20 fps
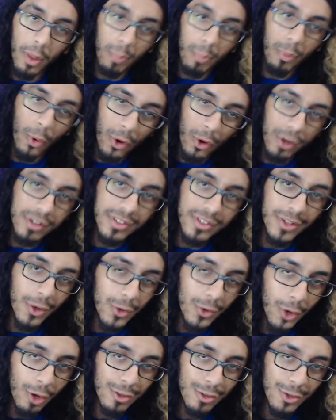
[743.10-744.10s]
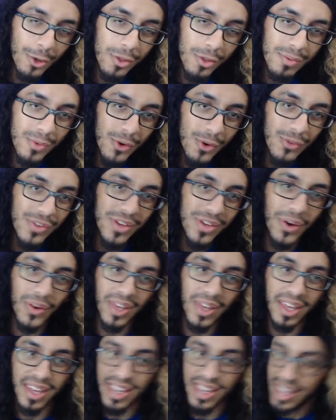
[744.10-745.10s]
Boruto Naruto the movie.
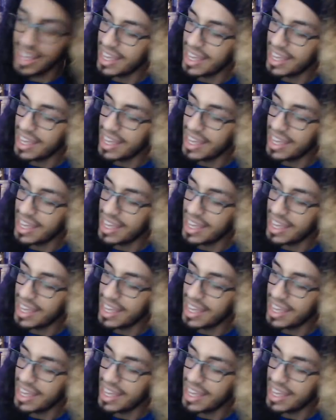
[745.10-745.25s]
Okay.